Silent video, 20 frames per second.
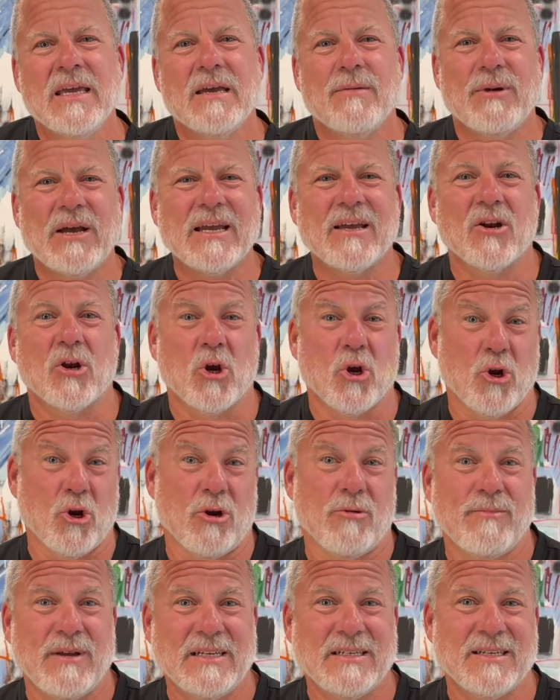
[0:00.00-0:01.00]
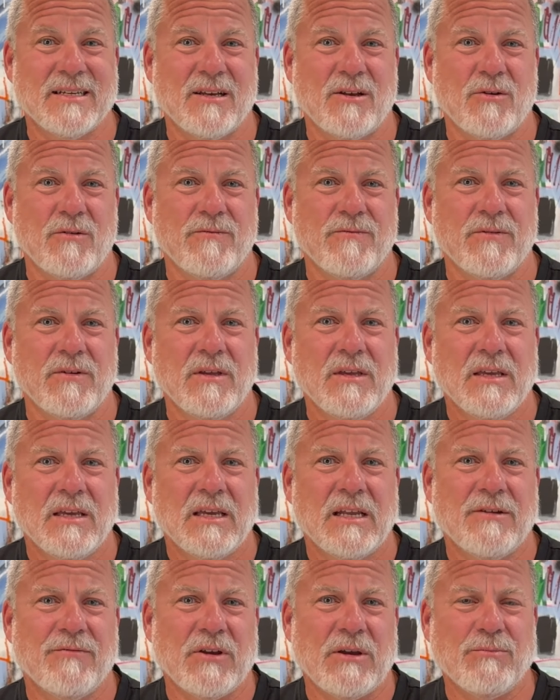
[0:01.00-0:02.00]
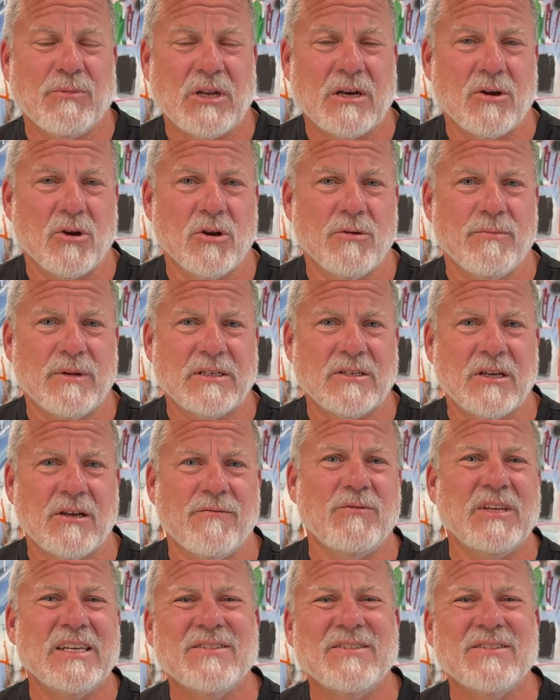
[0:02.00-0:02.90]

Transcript: Am I gonna hurt myself? And if I'm gonna hurt myself,